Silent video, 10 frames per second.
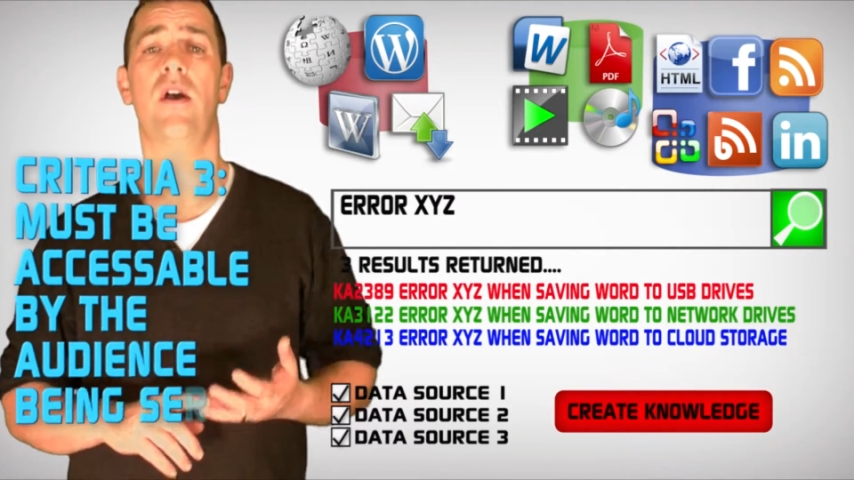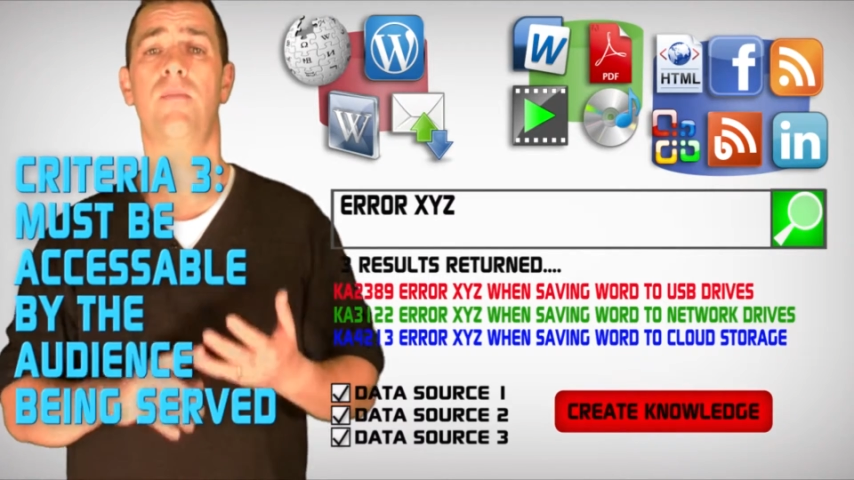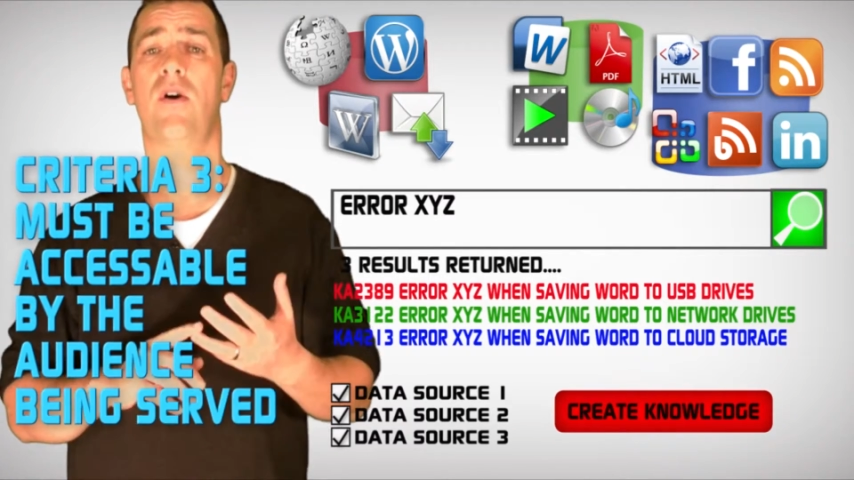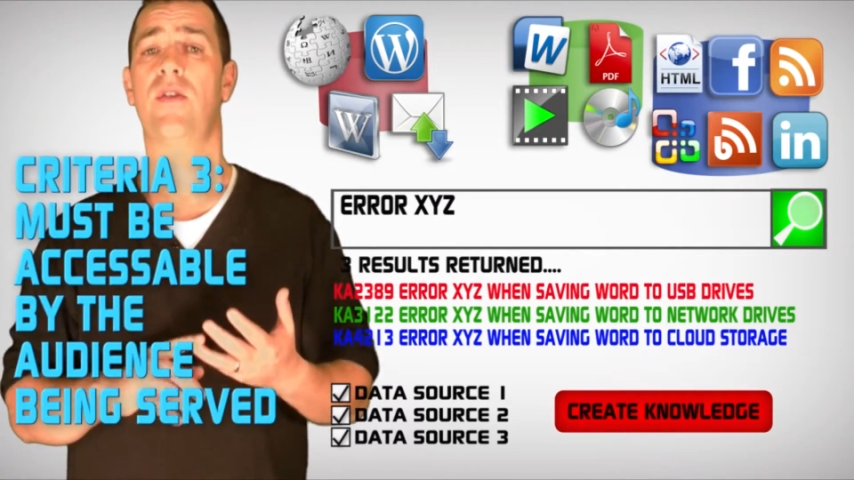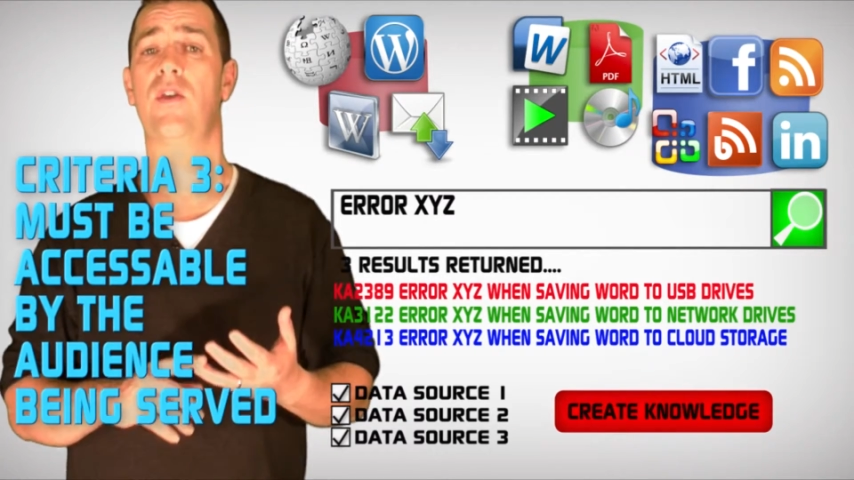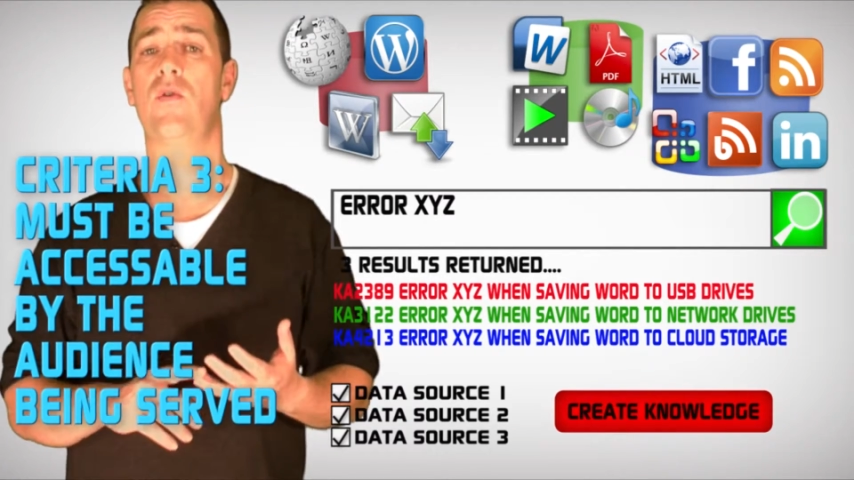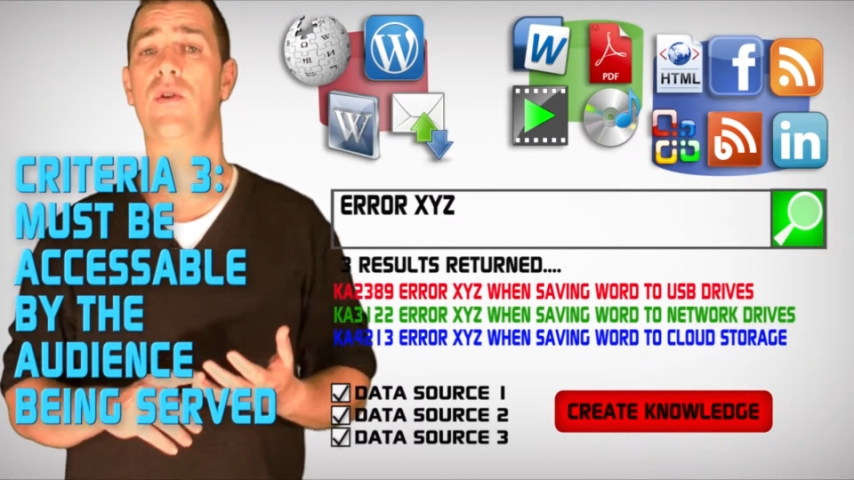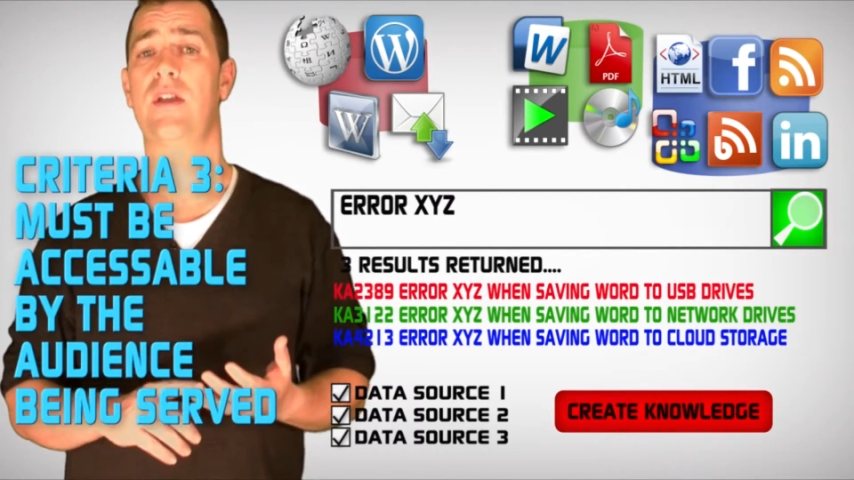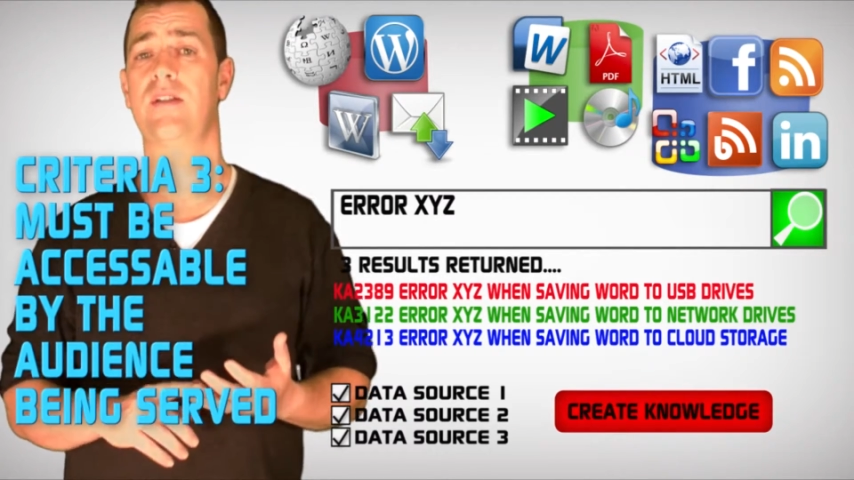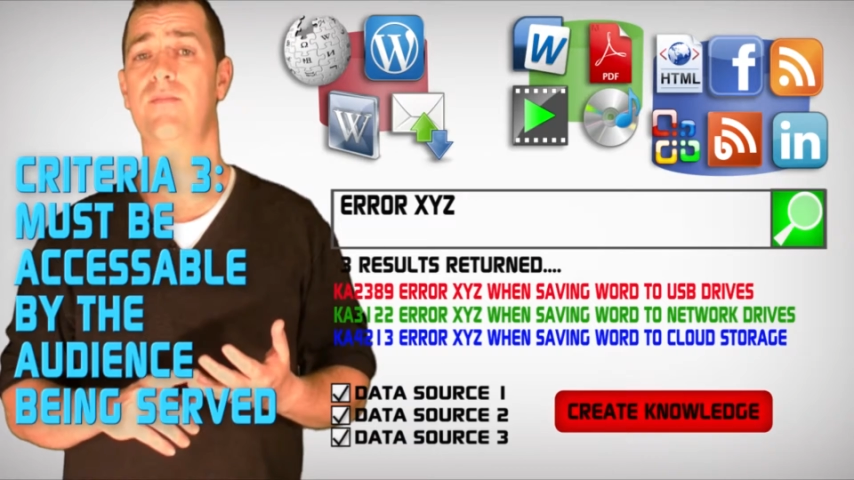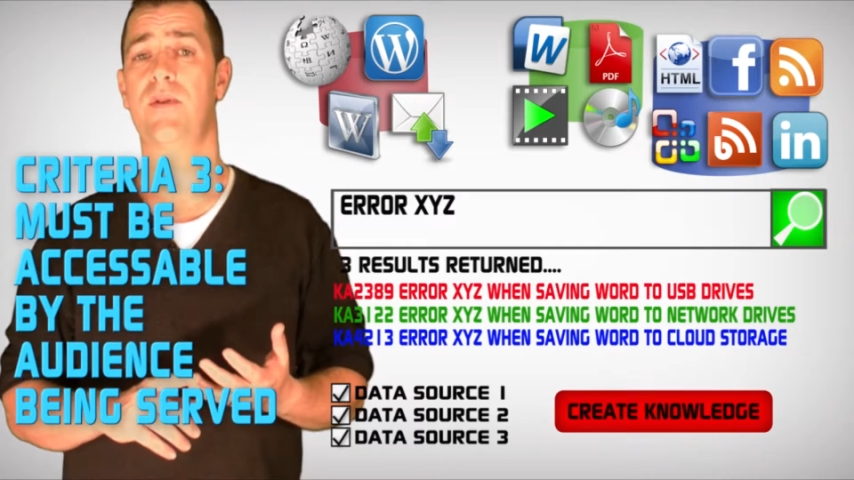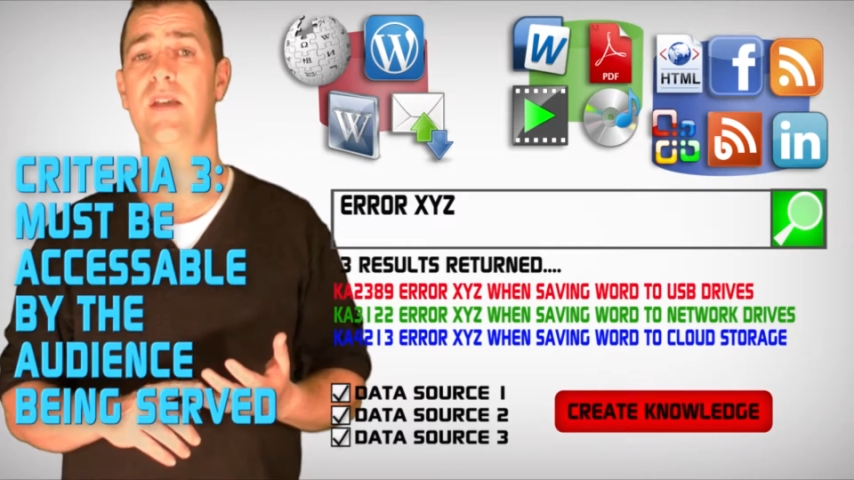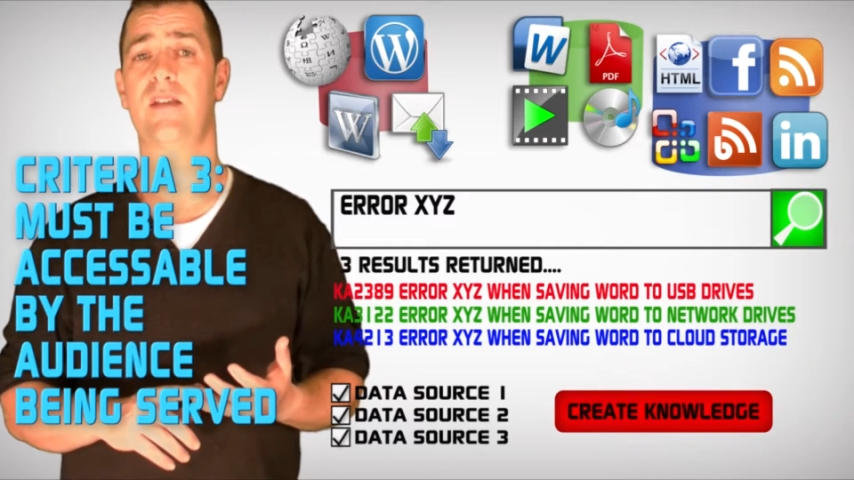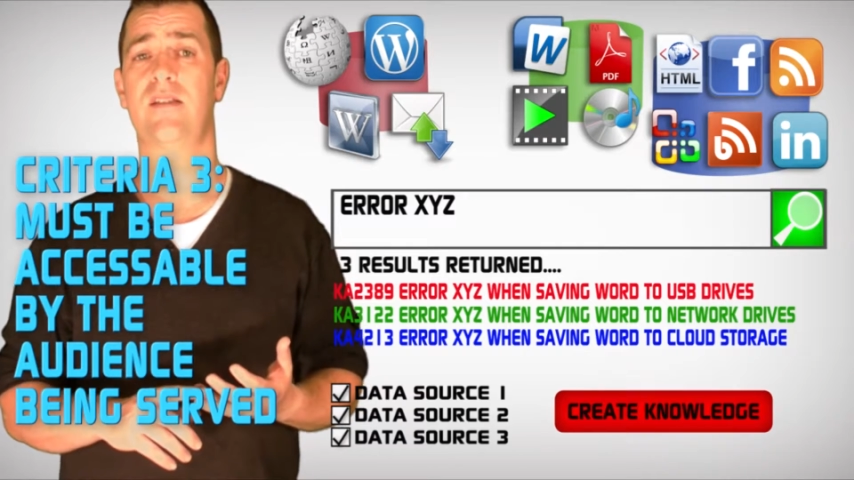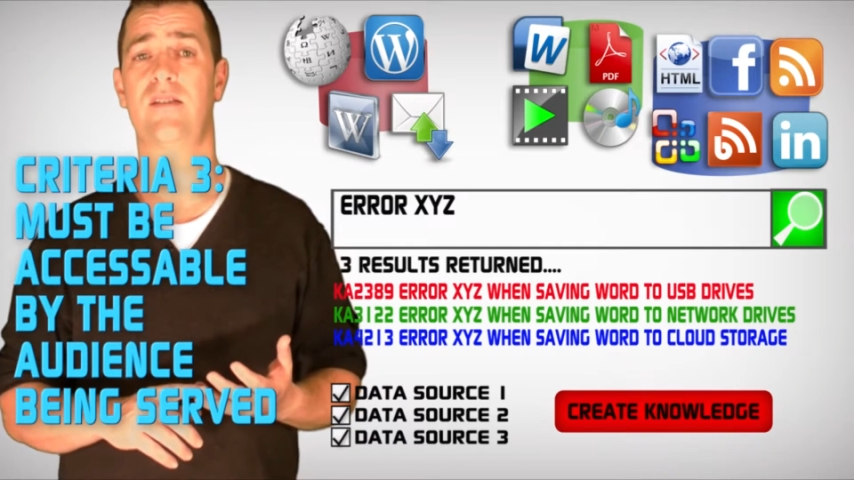by the audience
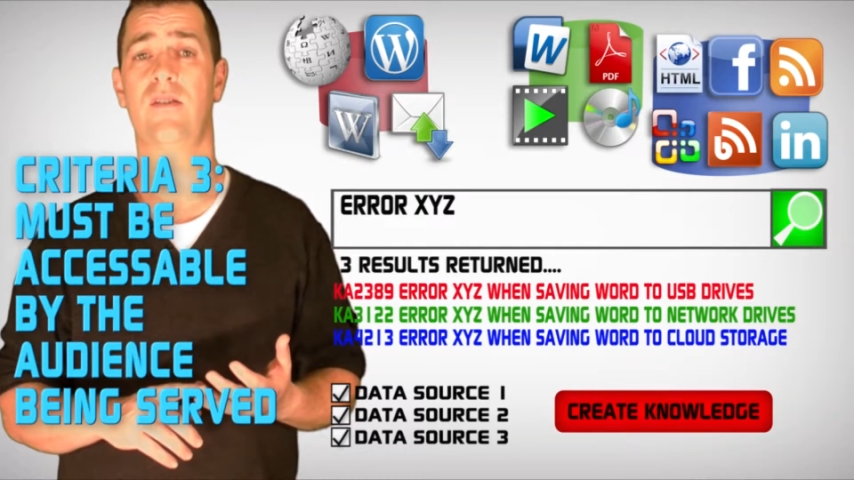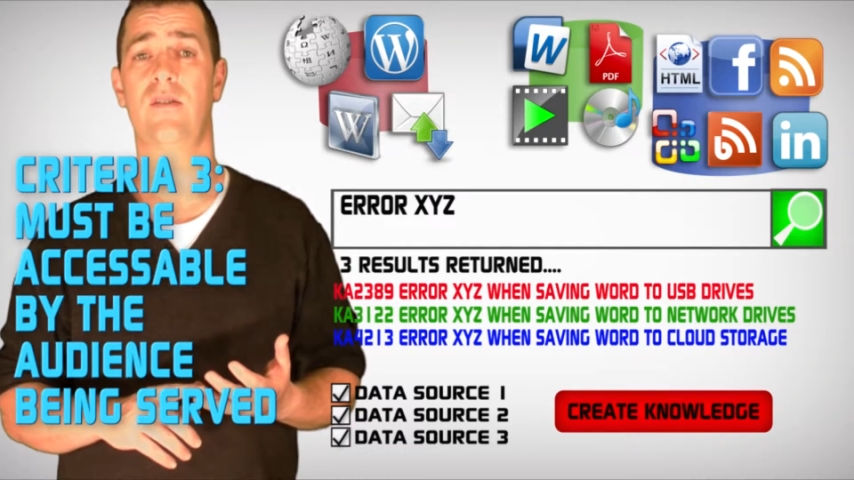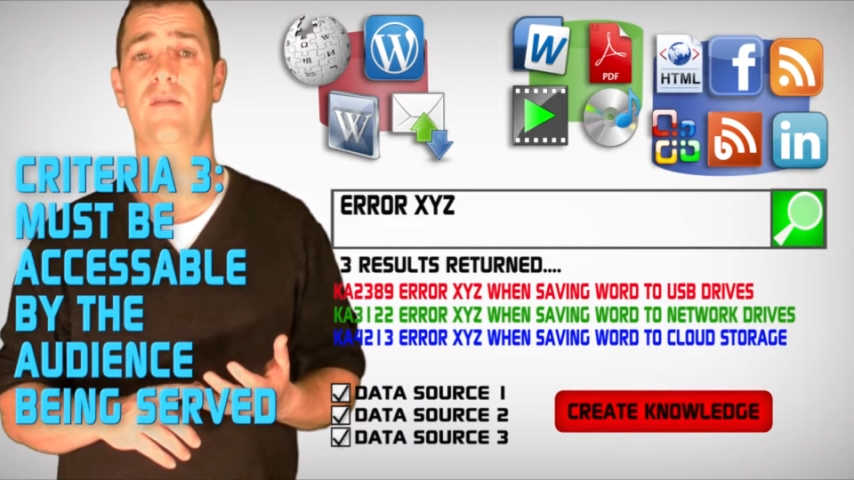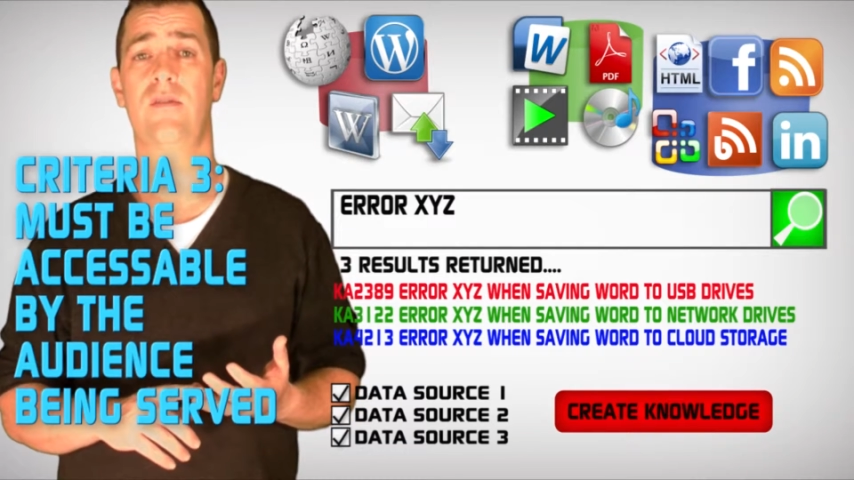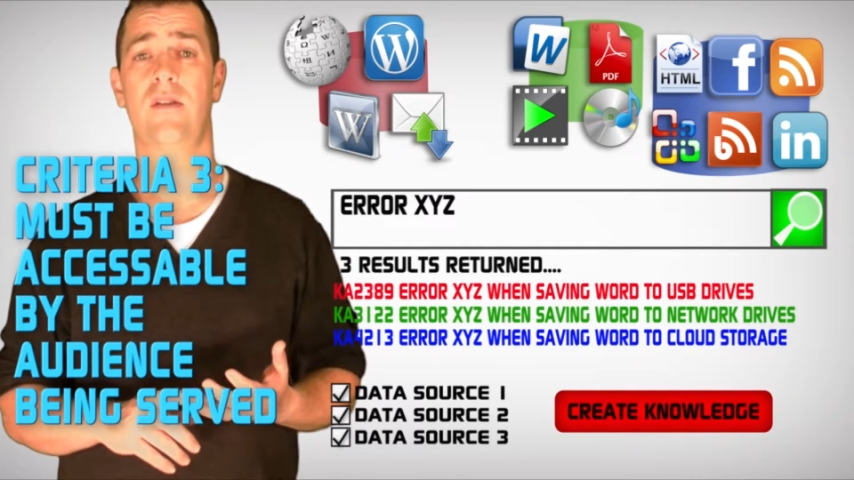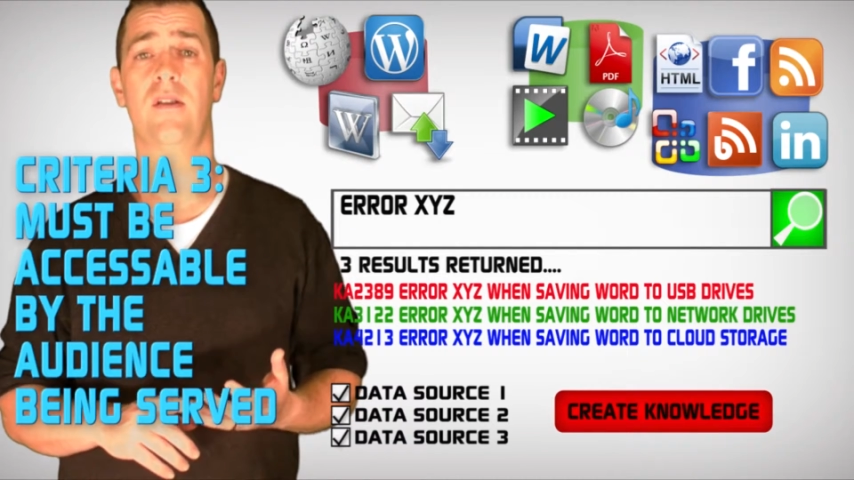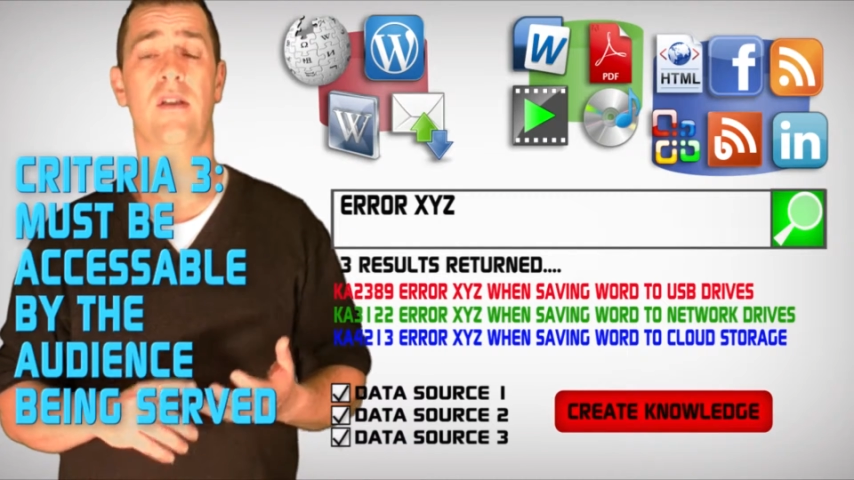being served.